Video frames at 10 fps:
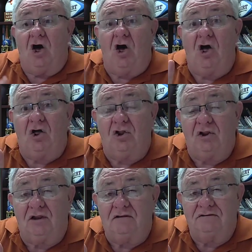
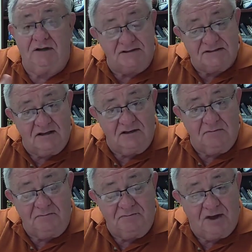all, not
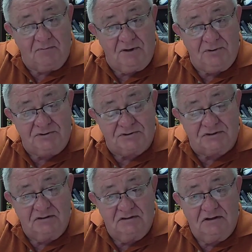some, not
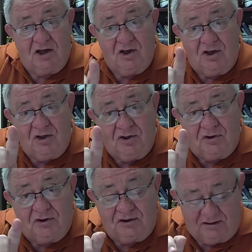most,
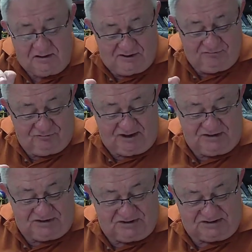all
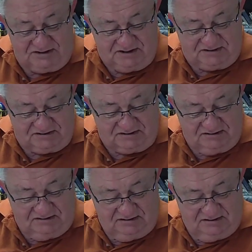unrighteousness.